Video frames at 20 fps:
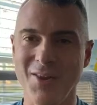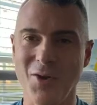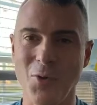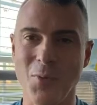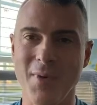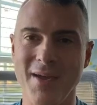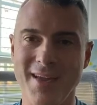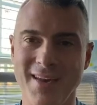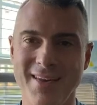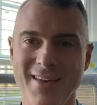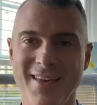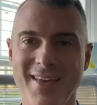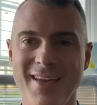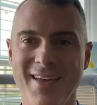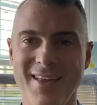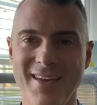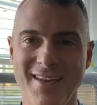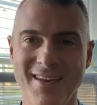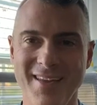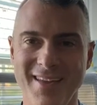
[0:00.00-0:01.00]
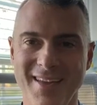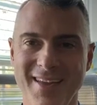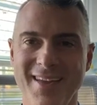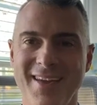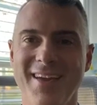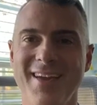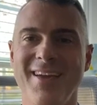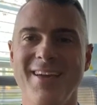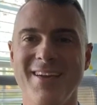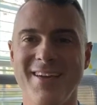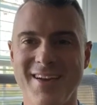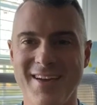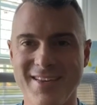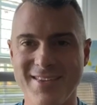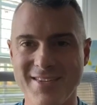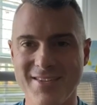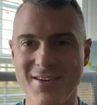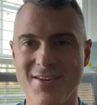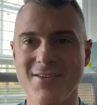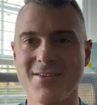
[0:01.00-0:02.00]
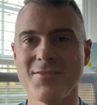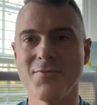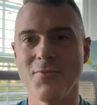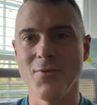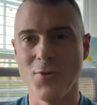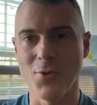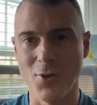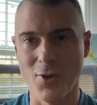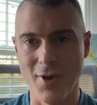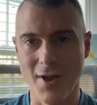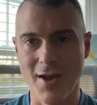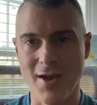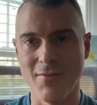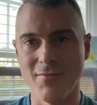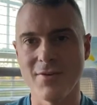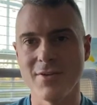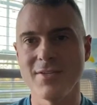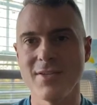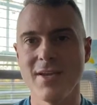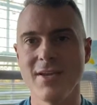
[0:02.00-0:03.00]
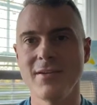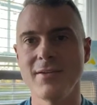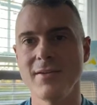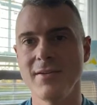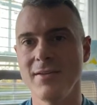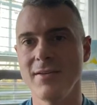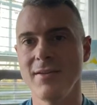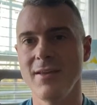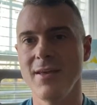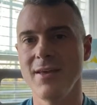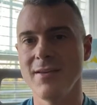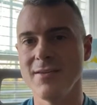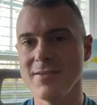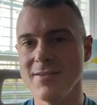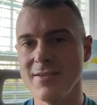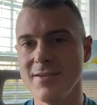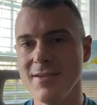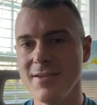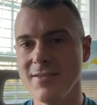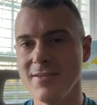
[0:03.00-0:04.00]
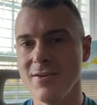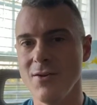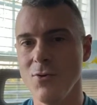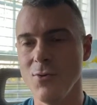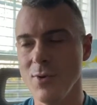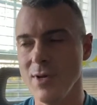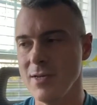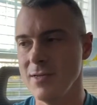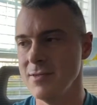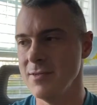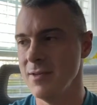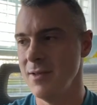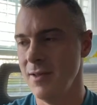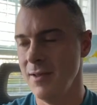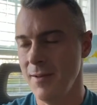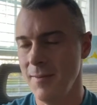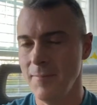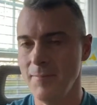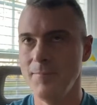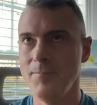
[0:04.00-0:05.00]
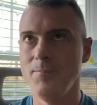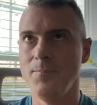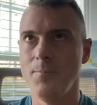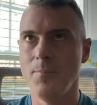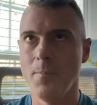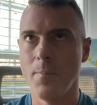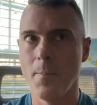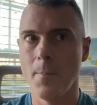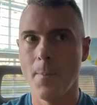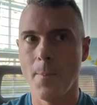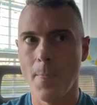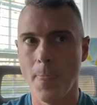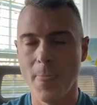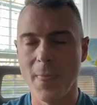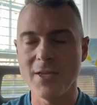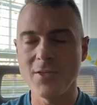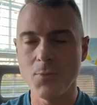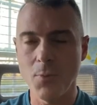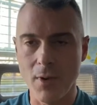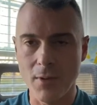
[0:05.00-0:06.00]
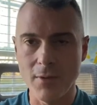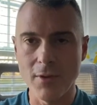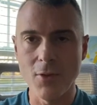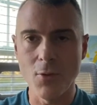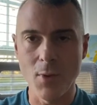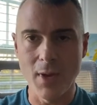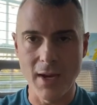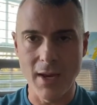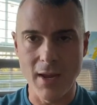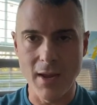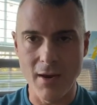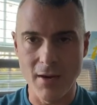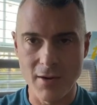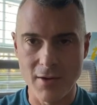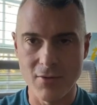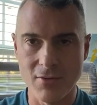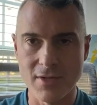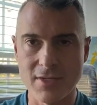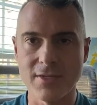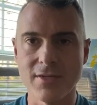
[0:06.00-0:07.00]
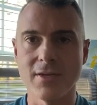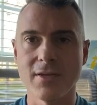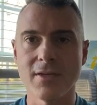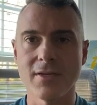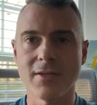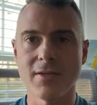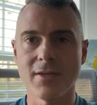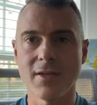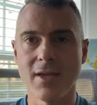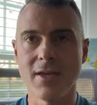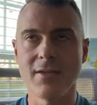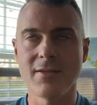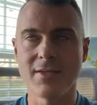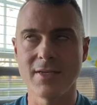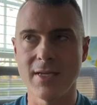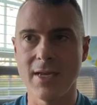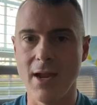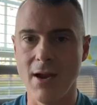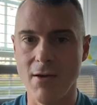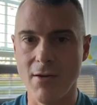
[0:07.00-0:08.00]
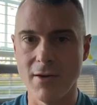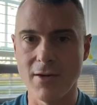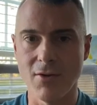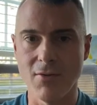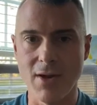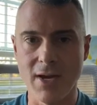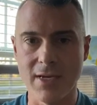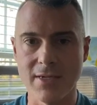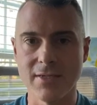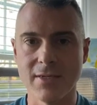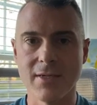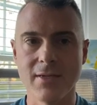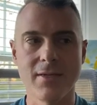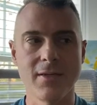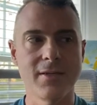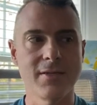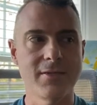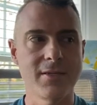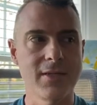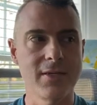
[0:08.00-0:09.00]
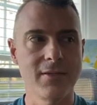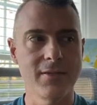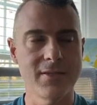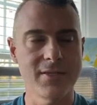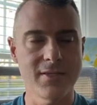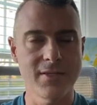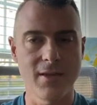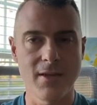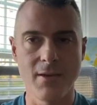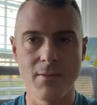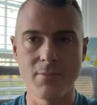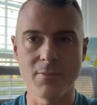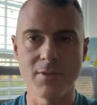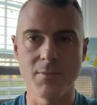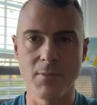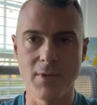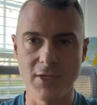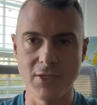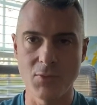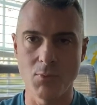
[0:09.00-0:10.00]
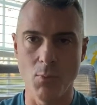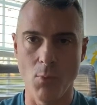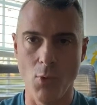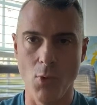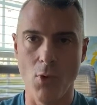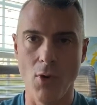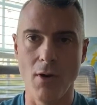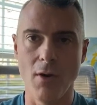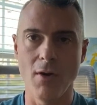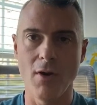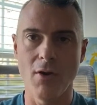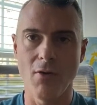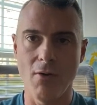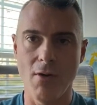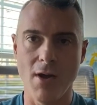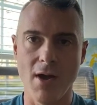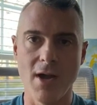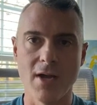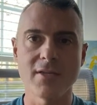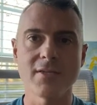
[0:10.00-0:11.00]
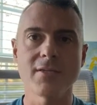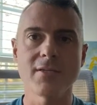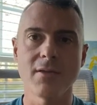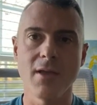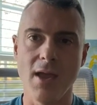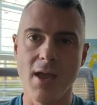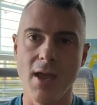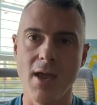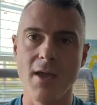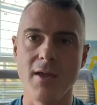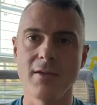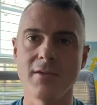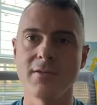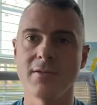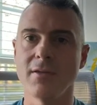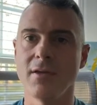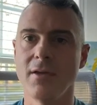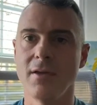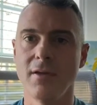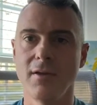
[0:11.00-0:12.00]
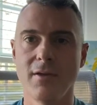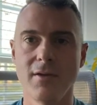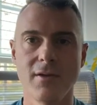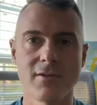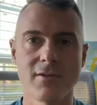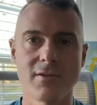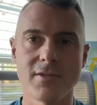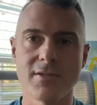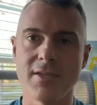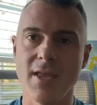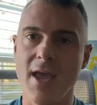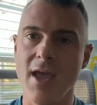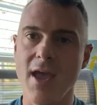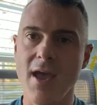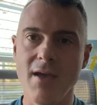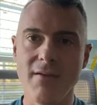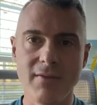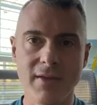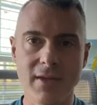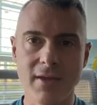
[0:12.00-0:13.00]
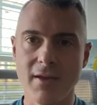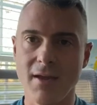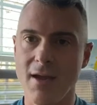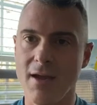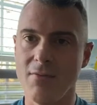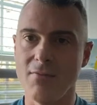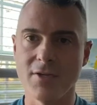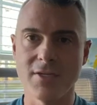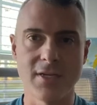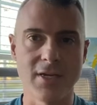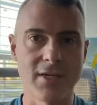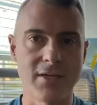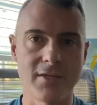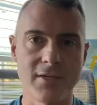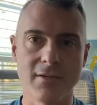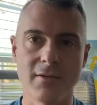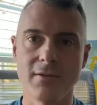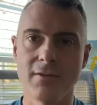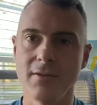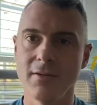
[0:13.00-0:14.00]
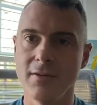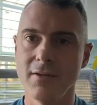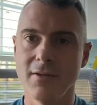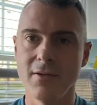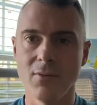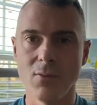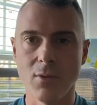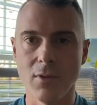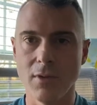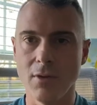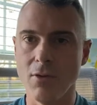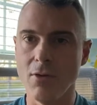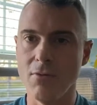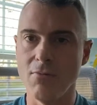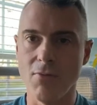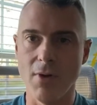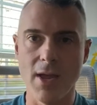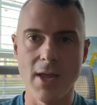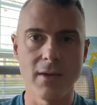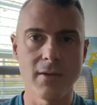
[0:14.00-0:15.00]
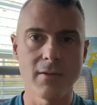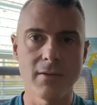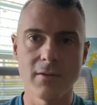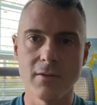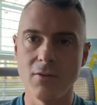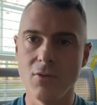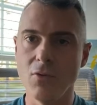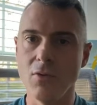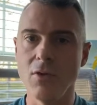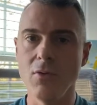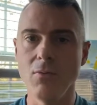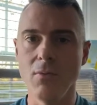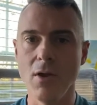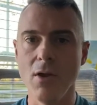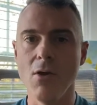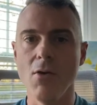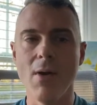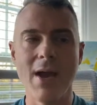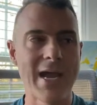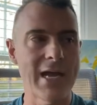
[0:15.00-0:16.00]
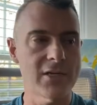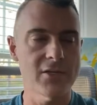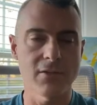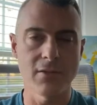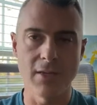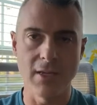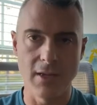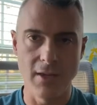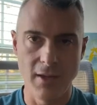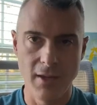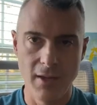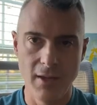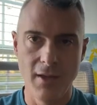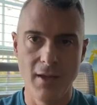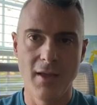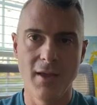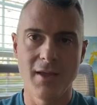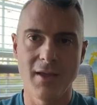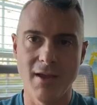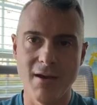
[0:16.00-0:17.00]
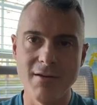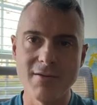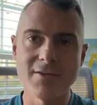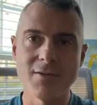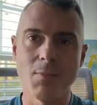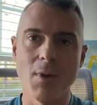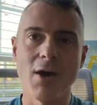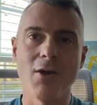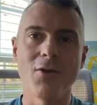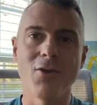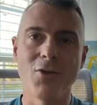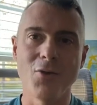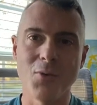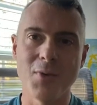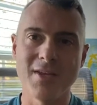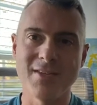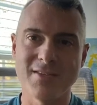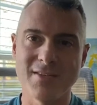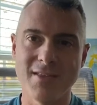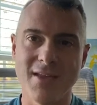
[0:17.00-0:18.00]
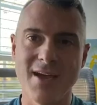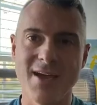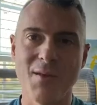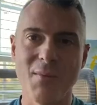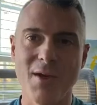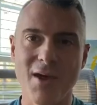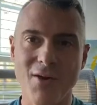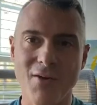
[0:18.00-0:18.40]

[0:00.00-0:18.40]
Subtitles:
a little bit, and it starts further conversation. And it's always... That's probably the way to characterize it, is it comes much more across as just having a conversation with a good friend who you know actually cares about you, and it's not